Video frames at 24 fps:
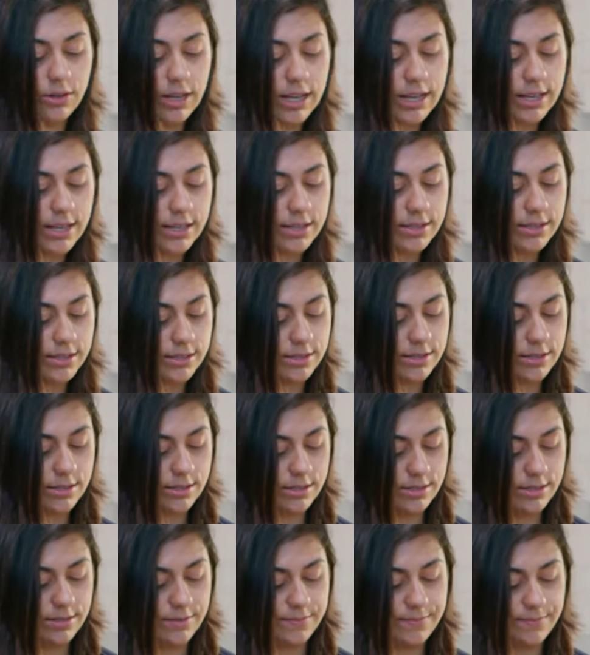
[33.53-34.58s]

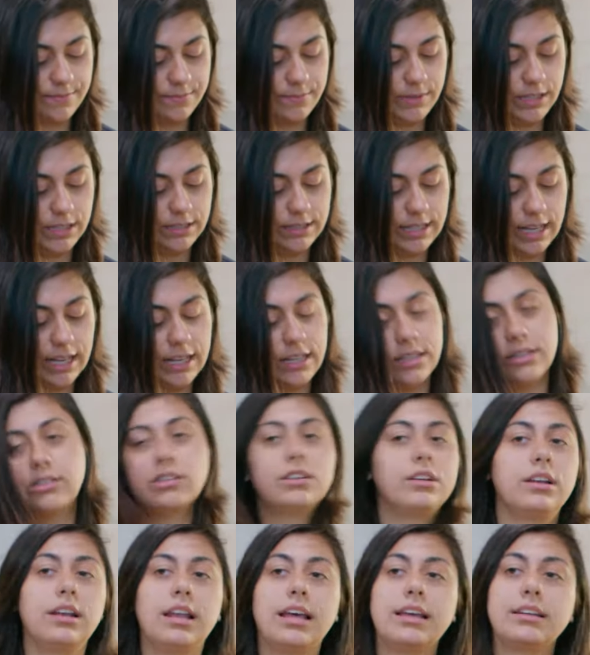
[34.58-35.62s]
as Italians
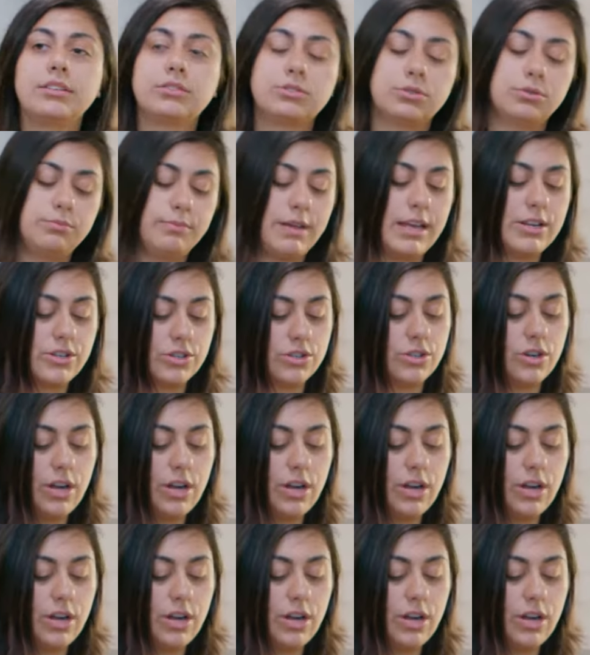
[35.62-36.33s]
don't like to measure